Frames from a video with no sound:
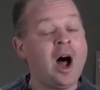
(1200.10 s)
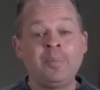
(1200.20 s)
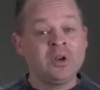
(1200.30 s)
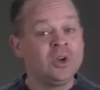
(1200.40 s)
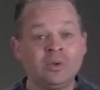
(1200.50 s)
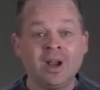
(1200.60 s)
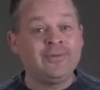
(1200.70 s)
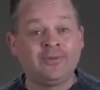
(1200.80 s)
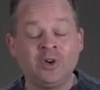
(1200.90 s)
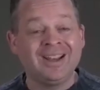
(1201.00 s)
hop on your
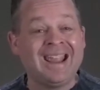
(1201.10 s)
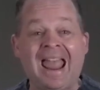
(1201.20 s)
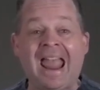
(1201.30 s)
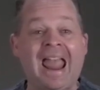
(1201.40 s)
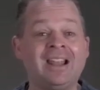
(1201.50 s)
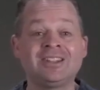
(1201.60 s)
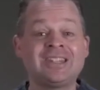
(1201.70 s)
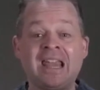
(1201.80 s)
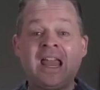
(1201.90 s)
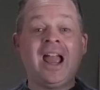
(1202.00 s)
right foot, and
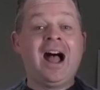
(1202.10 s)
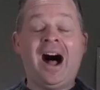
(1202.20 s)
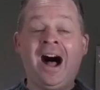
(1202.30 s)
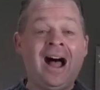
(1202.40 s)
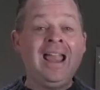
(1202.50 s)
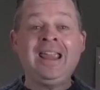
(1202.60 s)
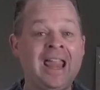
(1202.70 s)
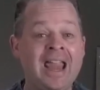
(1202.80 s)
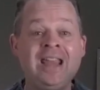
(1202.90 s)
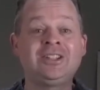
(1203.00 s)
say, "I
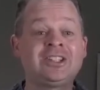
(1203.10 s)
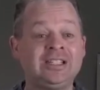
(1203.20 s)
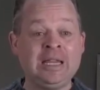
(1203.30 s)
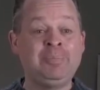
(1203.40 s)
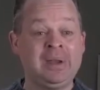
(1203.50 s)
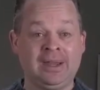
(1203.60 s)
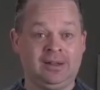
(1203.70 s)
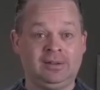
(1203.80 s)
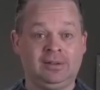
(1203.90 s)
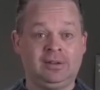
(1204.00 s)
hate
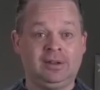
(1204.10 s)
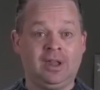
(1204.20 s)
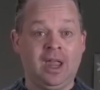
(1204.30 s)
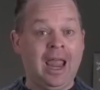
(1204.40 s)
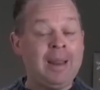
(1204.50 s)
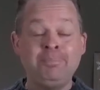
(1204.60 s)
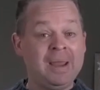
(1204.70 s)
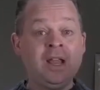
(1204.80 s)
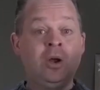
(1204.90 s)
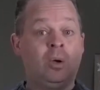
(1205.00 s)
sleeping." And
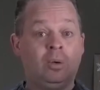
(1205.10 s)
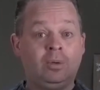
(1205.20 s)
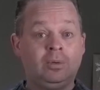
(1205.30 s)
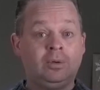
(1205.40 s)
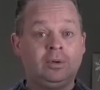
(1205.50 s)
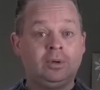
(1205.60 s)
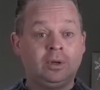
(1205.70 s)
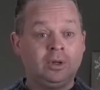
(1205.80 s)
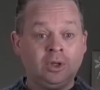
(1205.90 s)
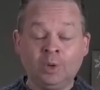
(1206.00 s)
bingo,
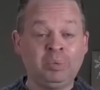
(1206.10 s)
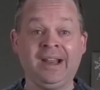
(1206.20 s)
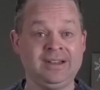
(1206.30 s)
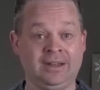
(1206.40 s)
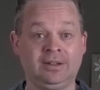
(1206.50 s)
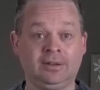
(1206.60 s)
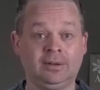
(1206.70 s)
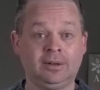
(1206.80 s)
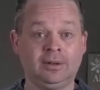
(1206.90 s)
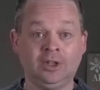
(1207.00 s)
you're pregnant.
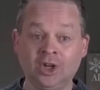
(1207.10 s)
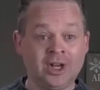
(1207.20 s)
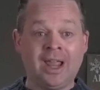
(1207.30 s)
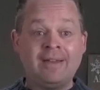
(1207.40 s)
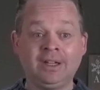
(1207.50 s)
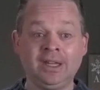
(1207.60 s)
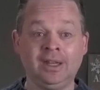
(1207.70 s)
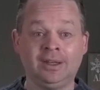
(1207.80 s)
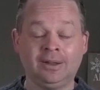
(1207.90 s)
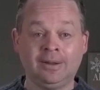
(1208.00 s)
You're going to have a
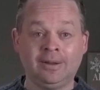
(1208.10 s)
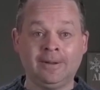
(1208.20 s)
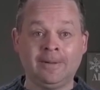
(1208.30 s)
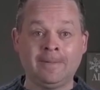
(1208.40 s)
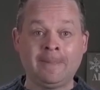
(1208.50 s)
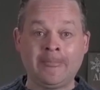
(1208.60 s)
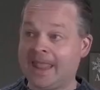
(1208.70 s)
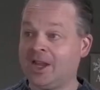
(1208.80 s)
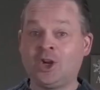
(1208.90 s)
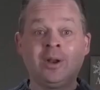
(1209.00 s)
kid.
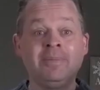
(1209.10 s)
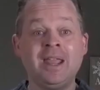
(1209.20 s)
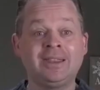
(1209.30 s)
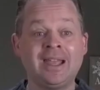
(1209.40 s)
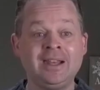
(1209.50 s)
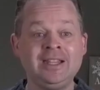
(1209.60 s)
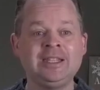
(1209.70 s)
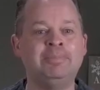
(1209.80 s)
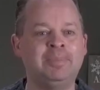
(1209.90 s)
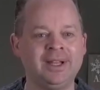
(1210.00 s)
He could have made it that
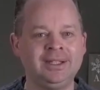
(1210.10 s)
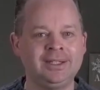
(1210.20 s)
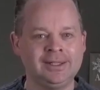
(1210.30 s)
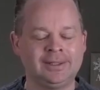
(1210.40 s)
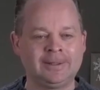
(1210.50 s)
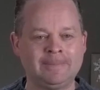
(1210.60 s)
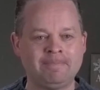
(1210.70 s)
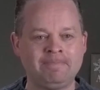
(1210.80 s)
easy, but he didn't.